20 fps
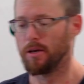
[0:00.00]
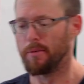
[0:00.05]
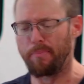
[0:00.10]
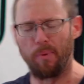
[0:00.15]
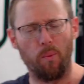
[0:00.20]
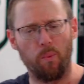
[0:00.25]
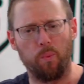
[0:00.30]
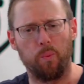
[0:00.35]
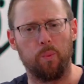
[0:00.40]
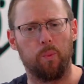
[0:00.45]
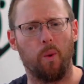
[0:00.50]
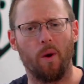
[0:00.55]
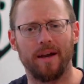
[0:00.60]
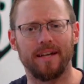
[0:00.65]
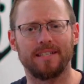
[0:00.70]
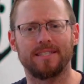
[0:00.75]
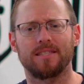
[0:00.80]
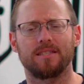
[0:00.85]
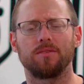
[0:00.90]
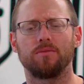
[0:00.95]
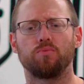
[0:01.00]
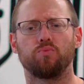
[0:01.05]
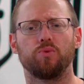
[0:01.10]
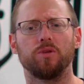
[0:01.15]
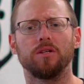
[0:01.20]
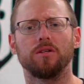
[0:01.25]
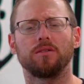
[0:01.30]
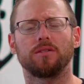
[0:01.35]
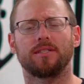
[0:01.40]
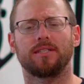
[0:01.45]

But what is the real